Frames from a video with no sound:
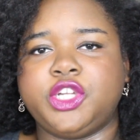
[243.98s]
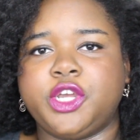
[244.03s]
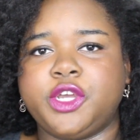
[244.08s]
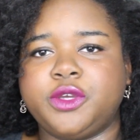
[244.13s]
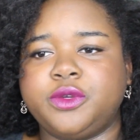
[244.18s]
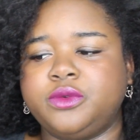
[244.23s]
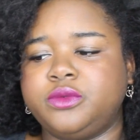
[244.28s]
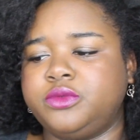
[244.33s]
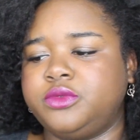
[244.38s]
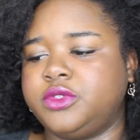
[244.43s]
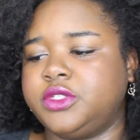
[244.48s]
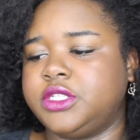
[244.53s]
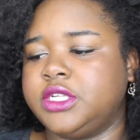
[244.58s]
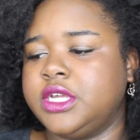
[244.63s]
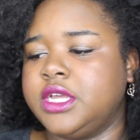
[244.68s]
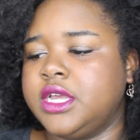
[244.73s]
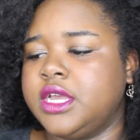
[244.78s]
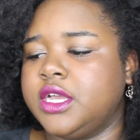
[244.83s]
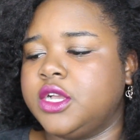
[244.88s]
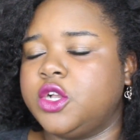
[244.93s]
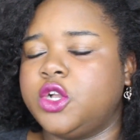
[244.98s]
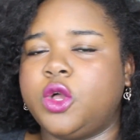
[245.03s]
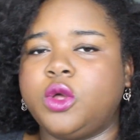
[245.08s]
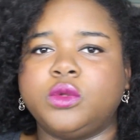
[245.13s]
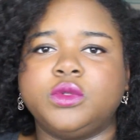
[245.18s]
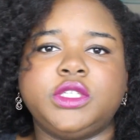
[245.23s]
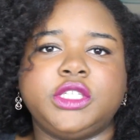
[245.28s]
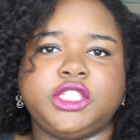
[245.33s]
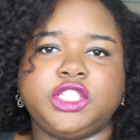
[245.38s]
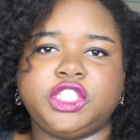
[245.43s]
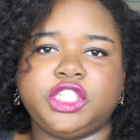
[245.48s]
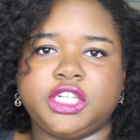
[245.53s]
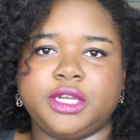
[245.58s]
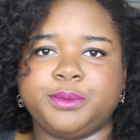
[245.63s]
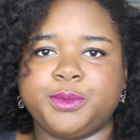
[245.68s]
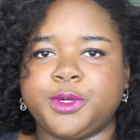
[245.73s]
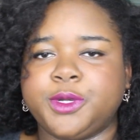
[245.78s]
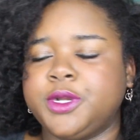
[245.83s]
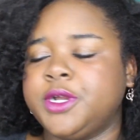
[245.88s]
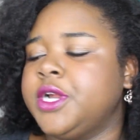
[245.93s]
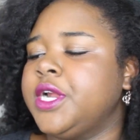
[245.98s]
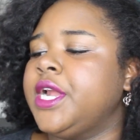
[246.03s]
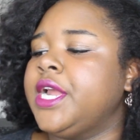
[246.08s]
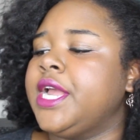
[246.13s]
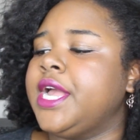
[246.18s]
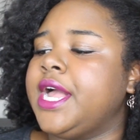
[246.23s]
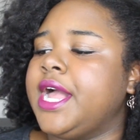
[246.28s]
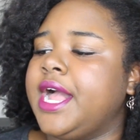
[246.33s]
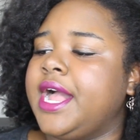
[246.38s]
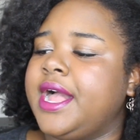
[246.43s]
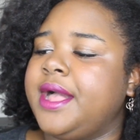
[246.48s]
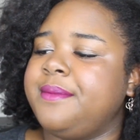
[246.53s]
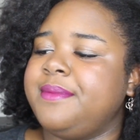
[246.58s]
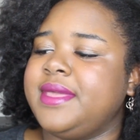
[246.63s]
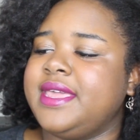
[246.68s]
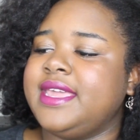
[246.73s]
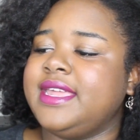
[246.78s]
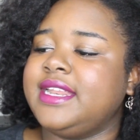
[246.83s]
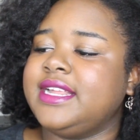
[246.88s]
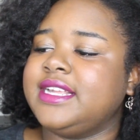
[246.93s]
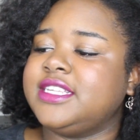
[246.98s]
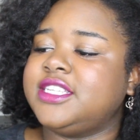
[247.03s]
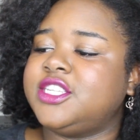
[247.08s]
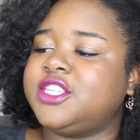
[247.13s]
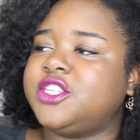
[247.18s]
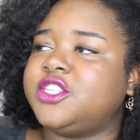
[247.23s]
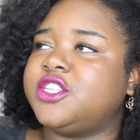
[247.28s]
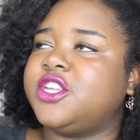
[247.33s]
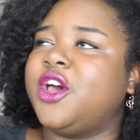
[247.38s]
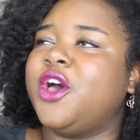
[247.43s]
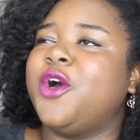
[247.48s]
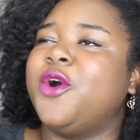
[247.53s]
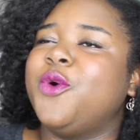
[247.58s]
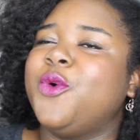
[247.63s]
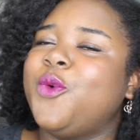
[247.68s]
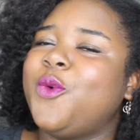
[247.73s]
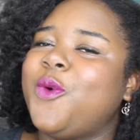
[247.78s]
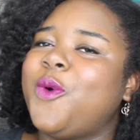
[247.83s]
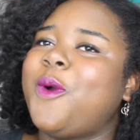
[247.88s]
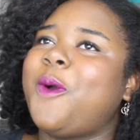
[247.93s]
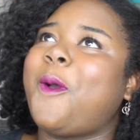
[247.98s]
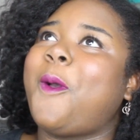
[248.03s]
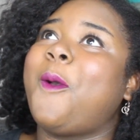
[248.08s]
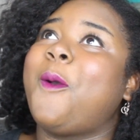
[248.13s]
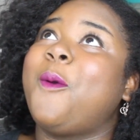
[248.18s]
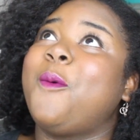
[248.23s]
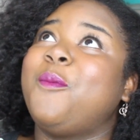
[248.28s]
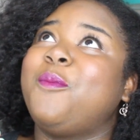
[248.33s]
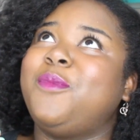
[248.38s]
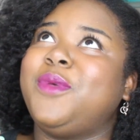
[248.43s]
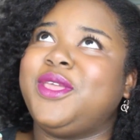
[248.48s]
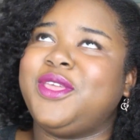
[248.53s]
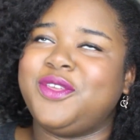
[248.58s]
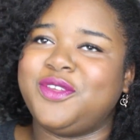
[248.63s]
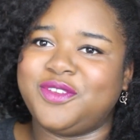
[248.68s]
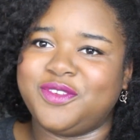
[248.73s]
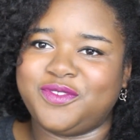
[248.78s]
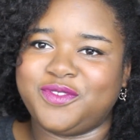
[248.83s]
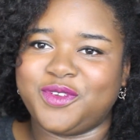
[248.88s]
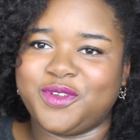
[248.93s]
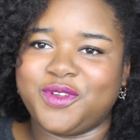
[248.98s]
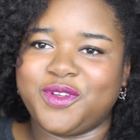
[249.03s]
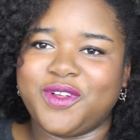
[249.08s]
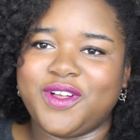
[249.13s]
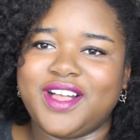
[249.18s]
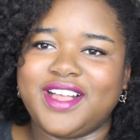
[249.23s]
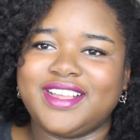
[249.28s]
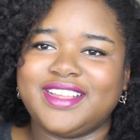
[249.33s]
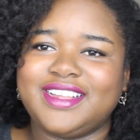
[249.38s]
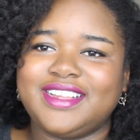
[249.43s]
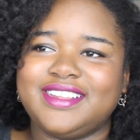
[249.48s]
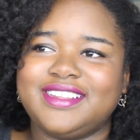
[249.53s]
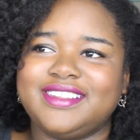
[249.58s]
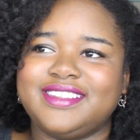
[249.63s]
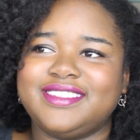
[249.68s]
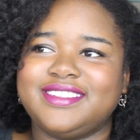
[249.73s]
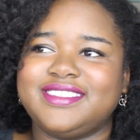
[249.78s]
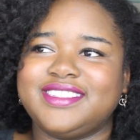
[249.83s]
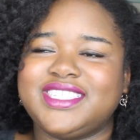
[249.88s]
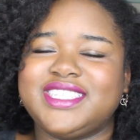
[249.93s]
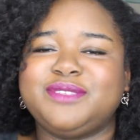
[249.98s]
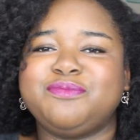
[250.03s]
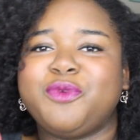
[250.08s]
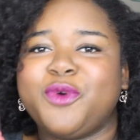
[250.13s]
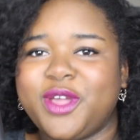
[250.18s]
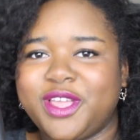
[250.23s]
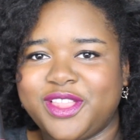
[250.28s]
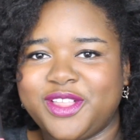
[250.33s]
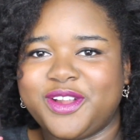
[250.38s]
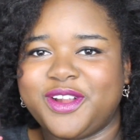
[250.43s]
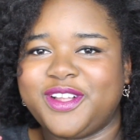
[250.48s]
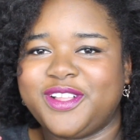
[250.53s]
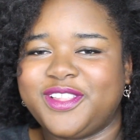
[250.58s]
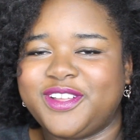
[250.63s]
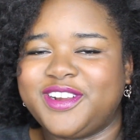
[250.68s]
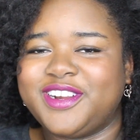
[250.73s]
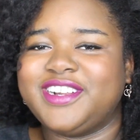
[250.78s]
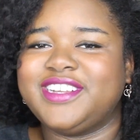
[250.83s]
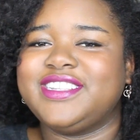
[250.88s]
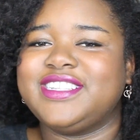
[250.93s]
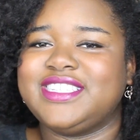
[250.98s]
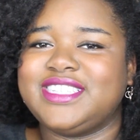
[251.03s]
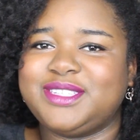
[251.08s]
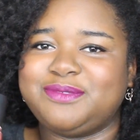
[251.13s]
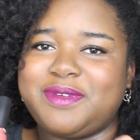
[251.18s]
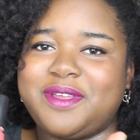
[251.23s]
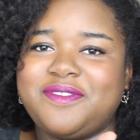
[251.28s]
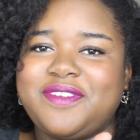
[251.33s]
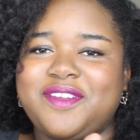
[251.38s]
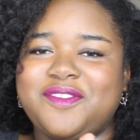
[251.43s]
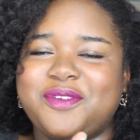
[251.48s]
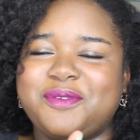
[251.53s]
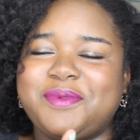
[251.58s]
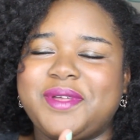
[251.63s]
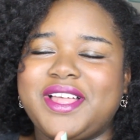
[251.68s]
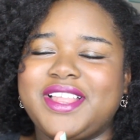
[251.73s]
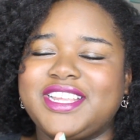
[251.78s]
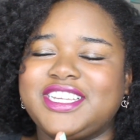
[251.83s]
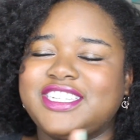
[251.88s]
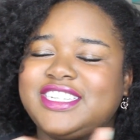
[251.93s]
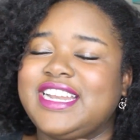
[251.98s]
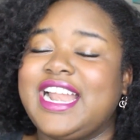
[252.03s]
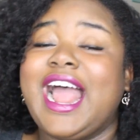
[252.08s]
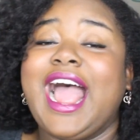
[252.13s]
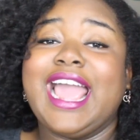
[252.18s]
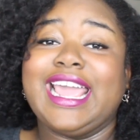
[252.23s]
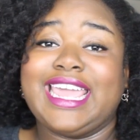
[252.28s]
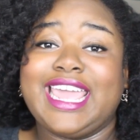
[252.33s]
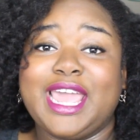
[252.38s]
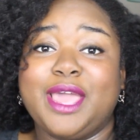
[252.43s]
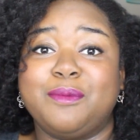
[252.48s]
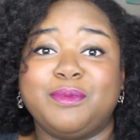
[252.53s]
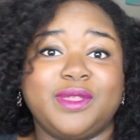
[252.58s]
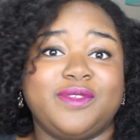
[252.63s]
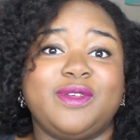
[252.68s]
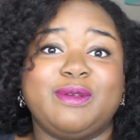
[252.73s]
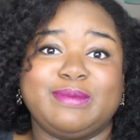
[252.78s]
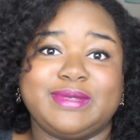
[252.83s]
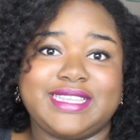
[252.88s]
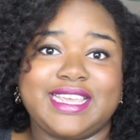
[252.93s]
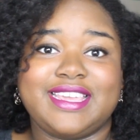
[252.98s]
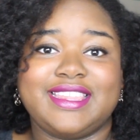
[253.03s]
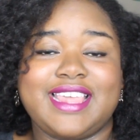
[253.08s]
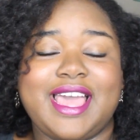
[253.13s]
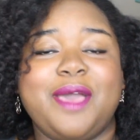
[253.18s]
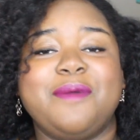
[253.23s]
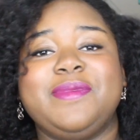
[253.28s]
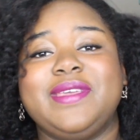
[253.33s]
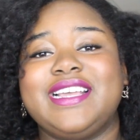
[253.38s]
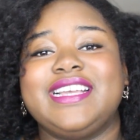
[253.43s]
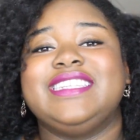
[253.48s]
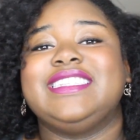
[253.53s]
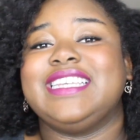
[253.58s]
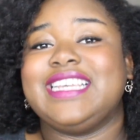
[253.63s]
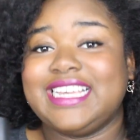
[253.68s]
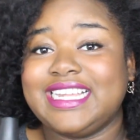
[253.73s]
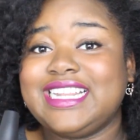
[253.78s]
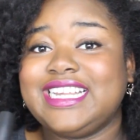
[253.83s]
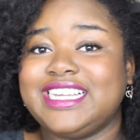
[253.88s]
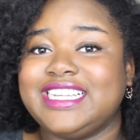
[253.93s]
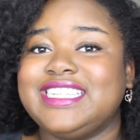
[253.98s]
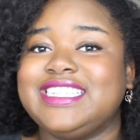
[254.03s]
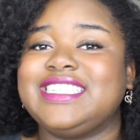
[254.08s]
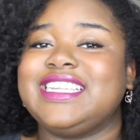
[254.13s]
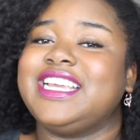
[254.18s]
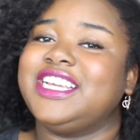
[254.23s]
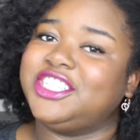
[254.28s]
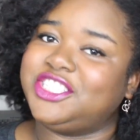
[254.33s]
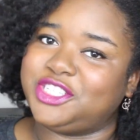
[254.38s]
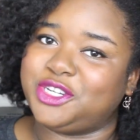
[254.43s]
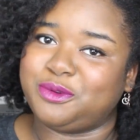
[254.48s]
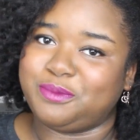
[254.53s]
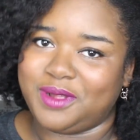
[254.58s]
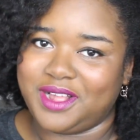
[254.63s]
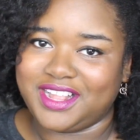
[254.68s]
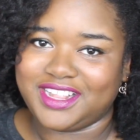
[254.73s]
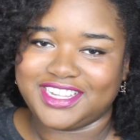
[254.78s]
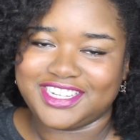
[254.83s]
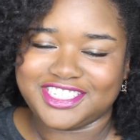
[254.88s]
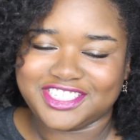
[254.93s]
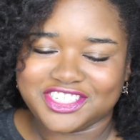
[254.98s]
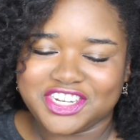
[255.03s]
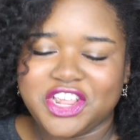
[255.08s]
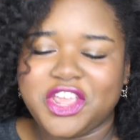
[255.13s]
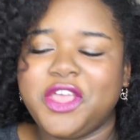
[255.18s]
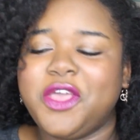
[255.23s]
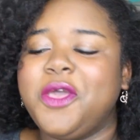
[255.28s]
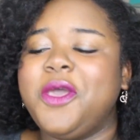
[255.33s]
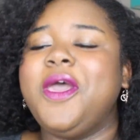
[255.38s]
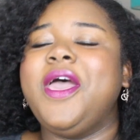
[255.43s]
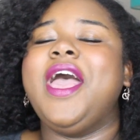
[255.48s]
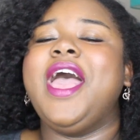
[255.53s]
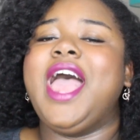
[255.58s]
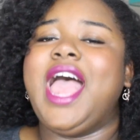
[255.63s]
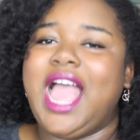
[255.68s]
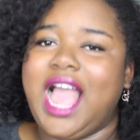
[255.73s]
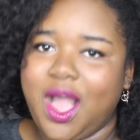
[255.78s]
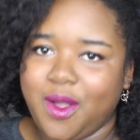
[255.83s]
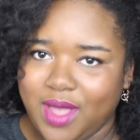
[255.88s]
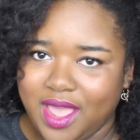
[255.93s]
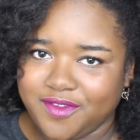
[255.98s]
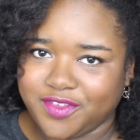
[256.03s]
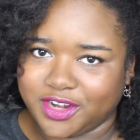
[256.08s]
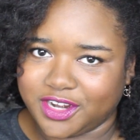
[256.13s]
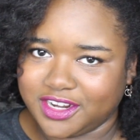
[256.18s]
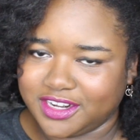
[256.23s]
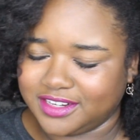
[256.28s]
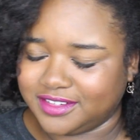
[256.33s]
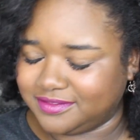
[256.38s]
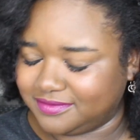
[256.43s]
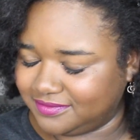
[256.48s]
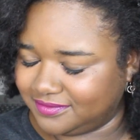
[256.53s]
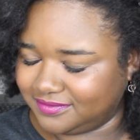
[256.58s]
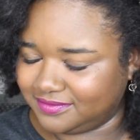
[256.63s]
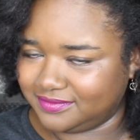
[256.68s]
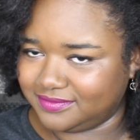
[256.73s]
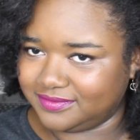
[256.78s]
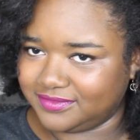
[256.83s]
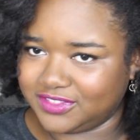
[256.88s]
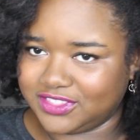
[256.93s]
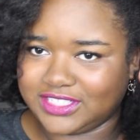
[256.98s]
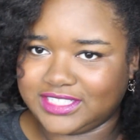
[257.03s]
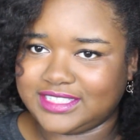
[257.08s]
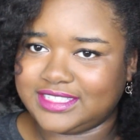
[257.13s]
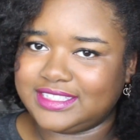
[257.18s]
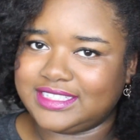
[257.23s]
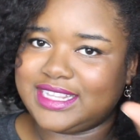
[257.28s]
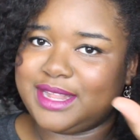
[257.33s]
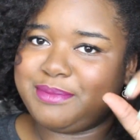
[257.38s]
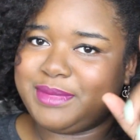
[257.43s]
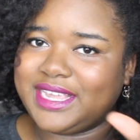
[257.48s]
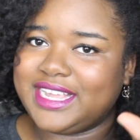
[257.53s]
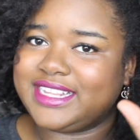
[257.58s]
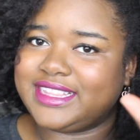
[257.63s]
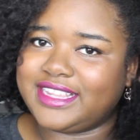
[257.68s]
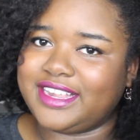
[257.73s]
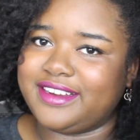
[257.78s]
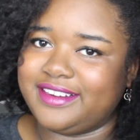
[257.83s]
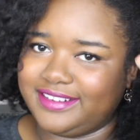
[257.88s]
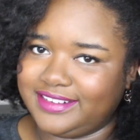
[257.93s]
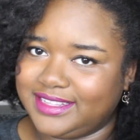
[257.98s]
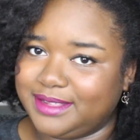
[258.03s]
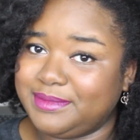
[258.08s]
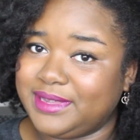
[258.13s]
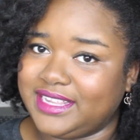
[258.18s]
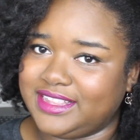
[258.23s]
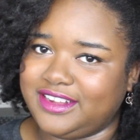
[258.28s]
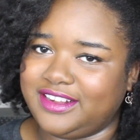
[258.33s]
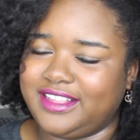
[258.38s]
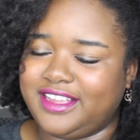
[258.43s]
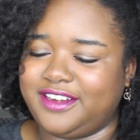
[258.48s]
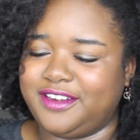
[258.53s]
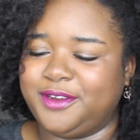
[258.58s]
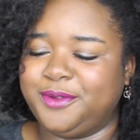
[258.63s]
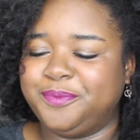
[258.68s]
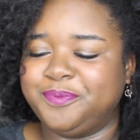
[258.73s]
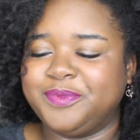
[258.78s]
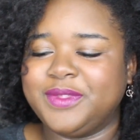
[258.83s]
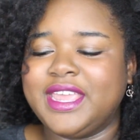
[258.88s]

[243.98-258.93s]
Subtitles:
toned golden shimmer. It is so beautiful. Spoiler alert, this is my favorite polish, and I can't believe I'm saying that because it is a sheer polish. However, just let me get there later.